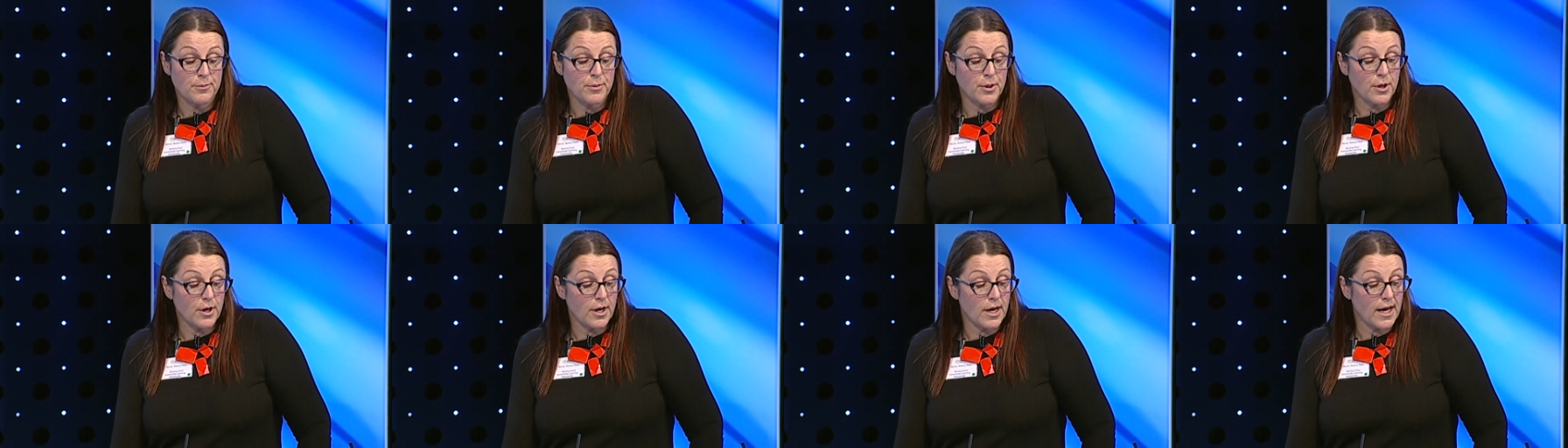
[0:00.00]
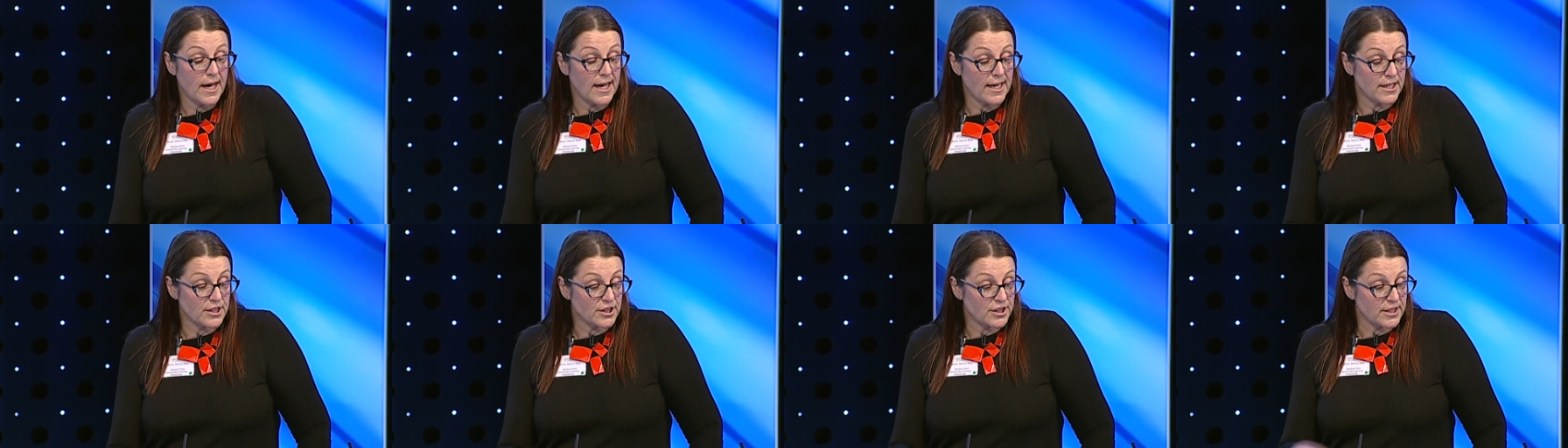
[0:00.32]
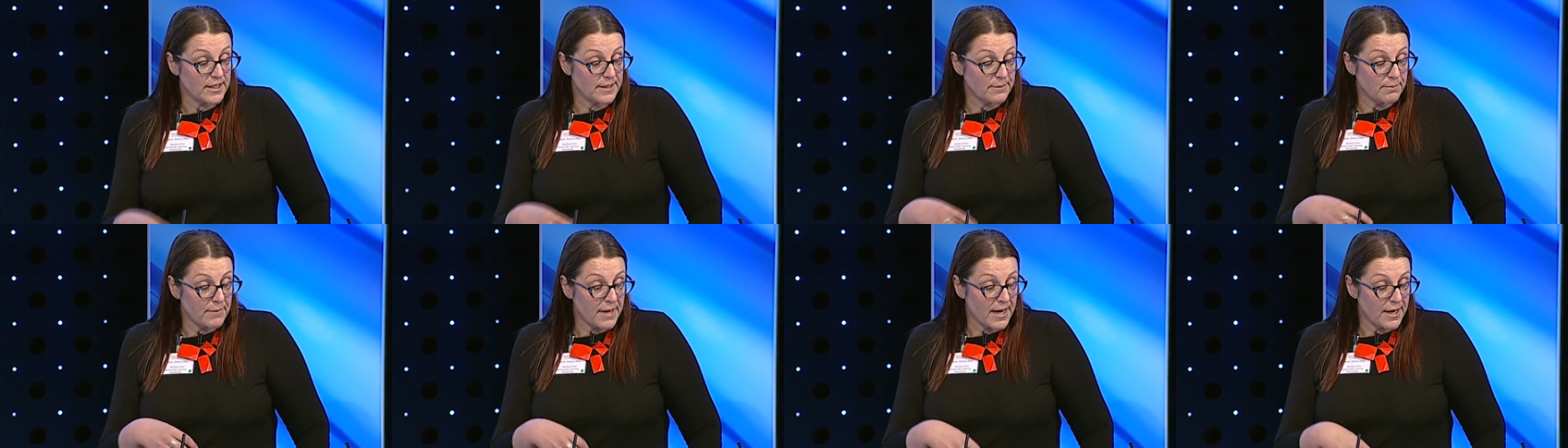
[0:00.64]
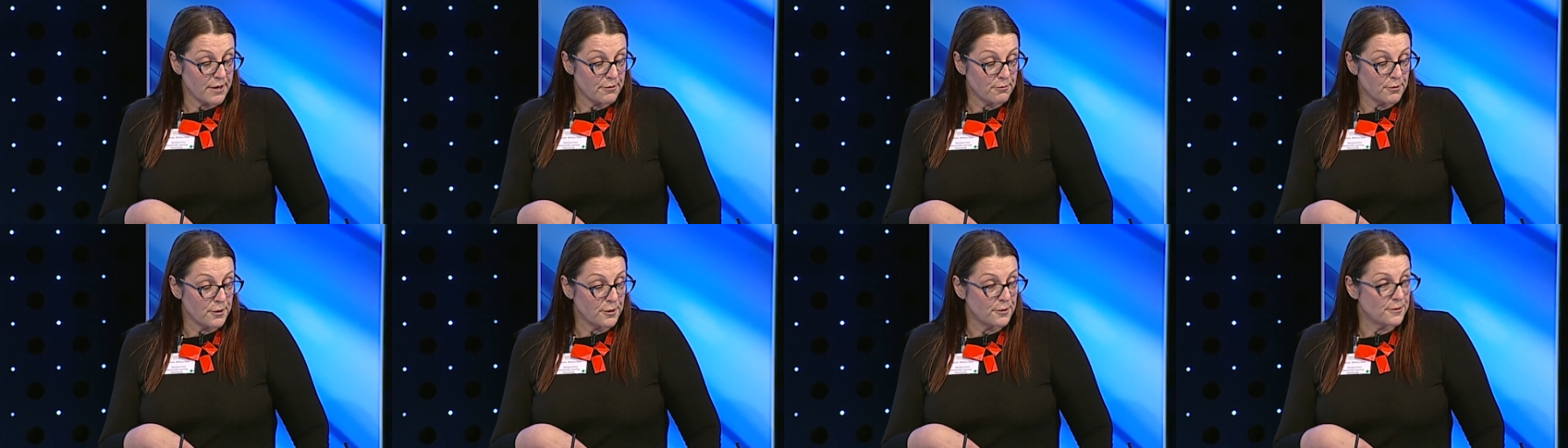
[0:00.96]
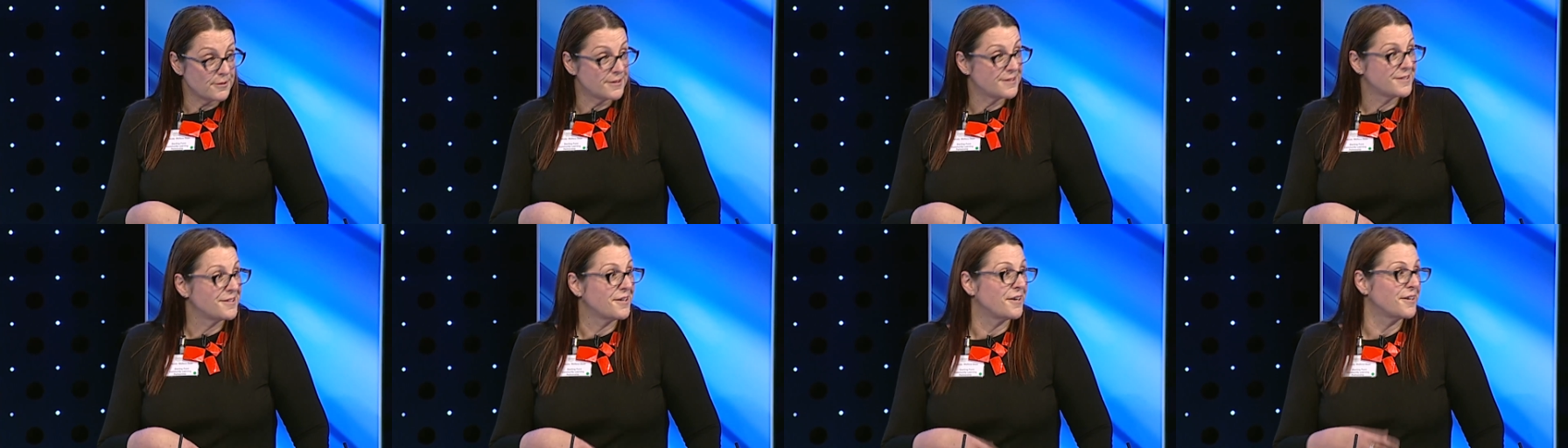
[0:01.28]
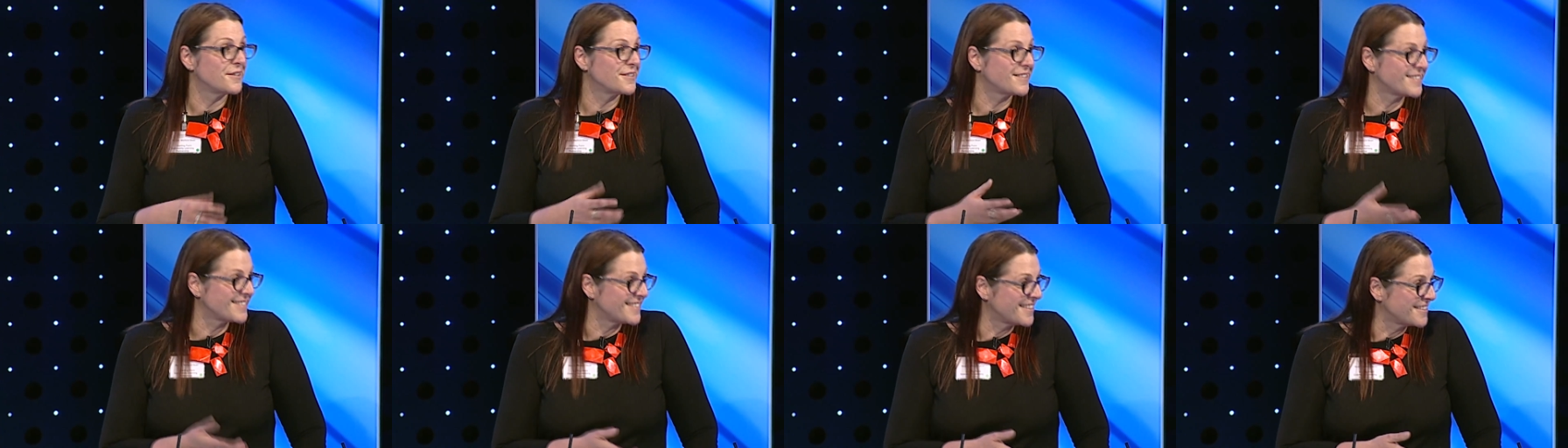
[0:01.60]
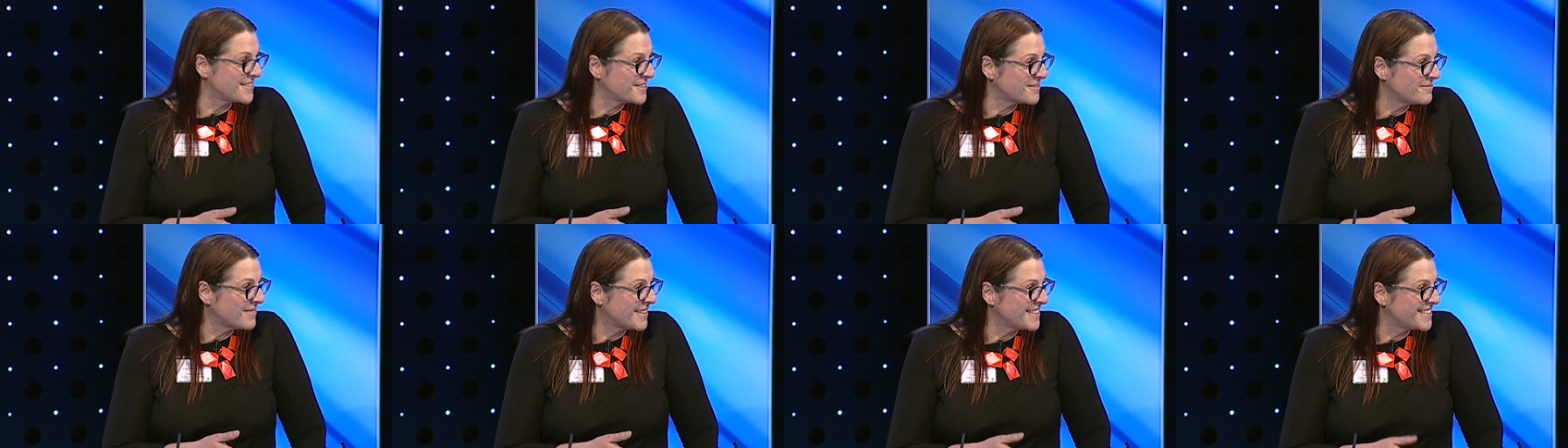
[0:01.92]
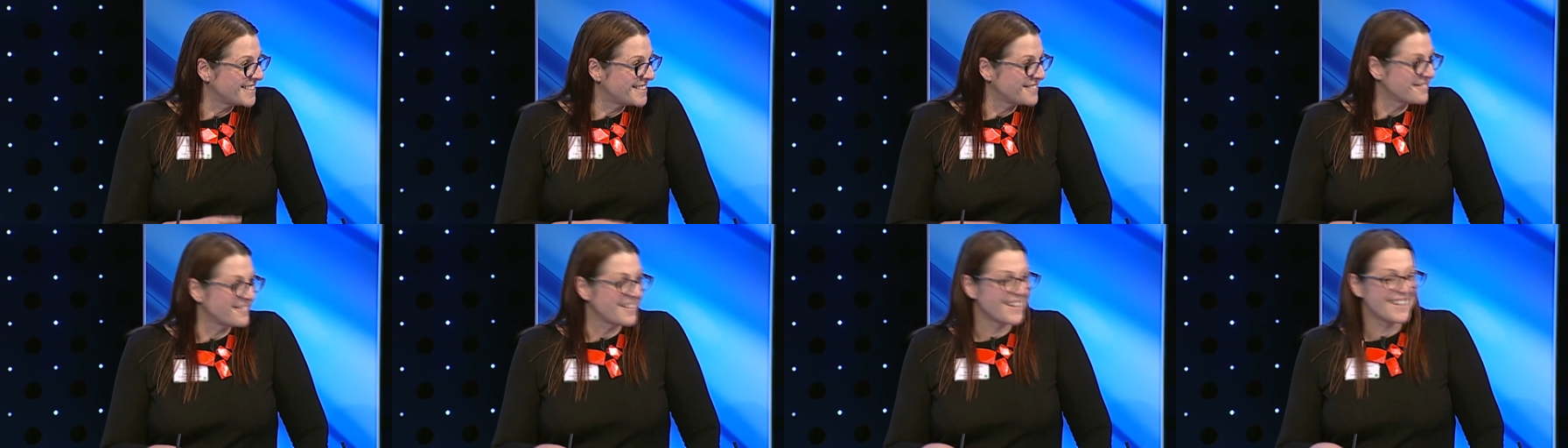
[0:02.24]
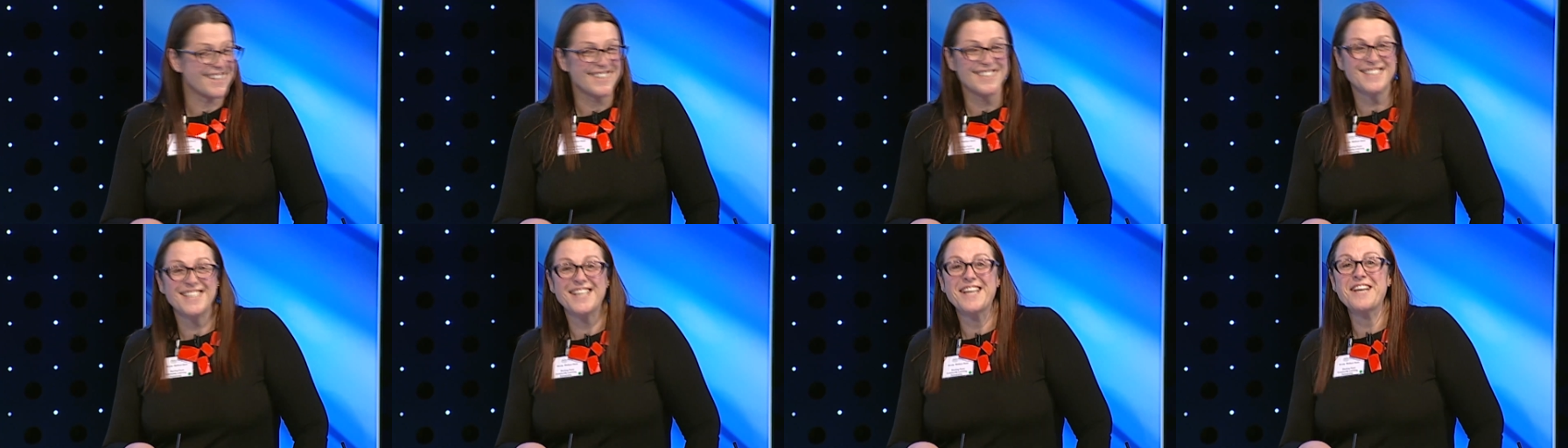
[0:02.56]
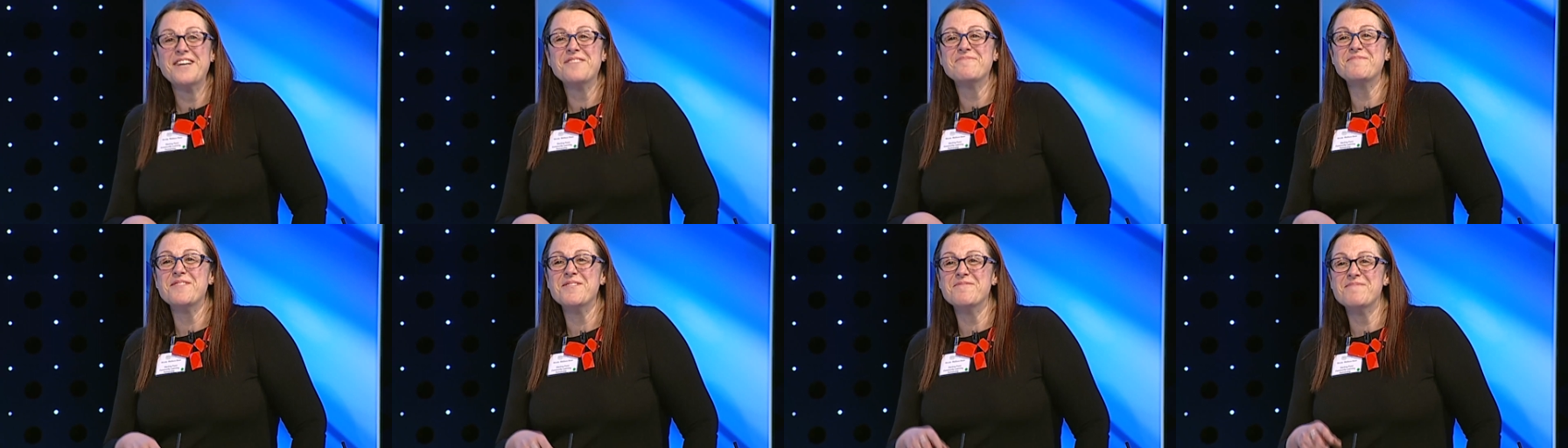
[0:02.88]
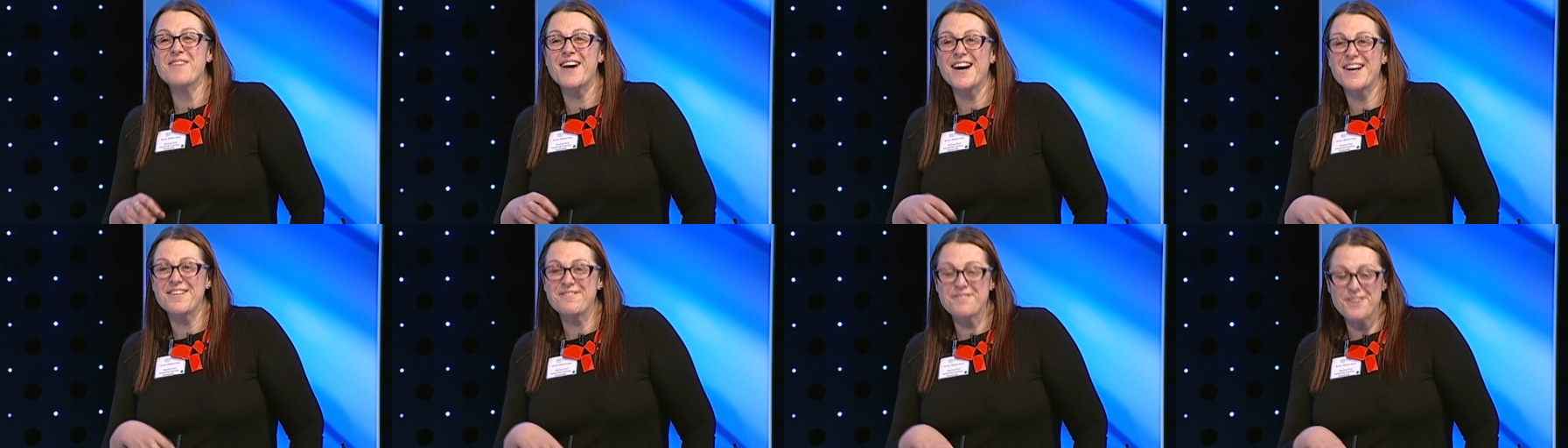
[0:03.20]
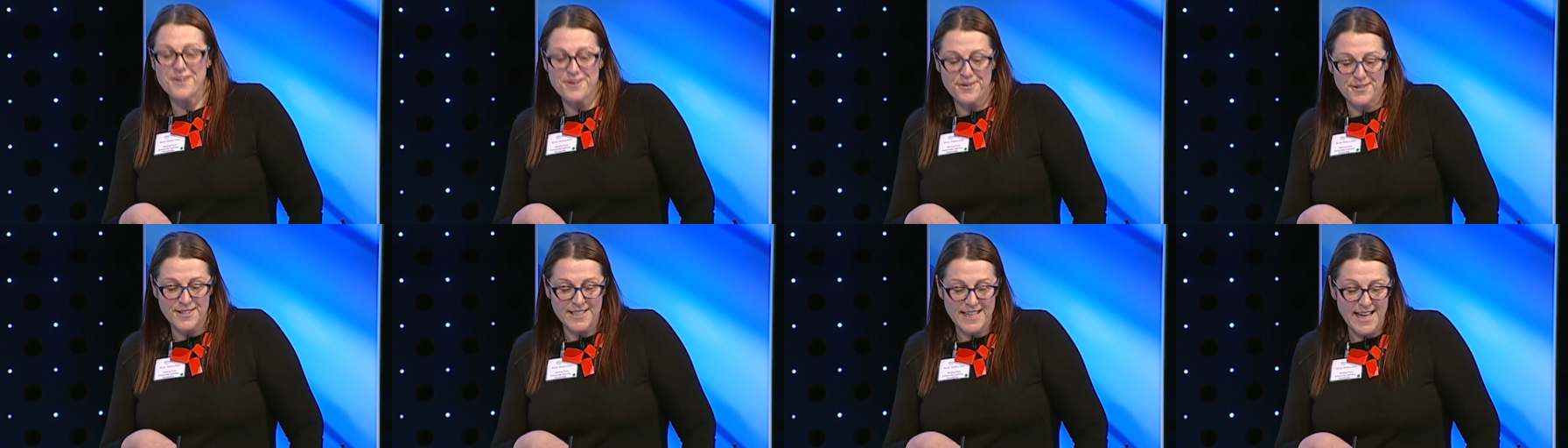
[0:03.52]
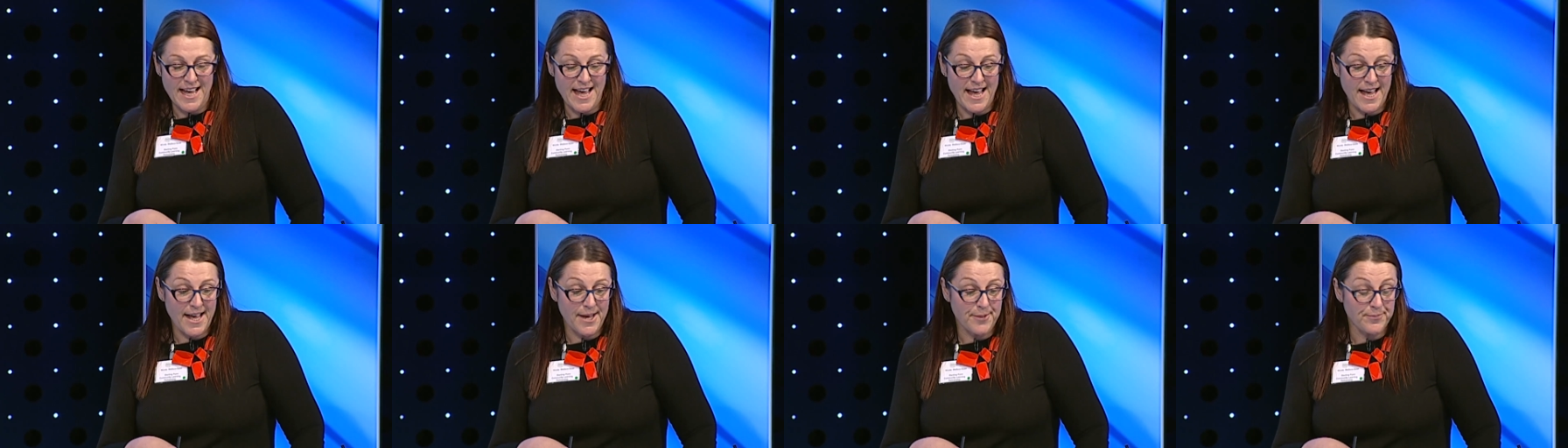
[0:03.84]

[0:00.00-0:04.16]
but actually my role, not as a centre manager, Ryan, but my role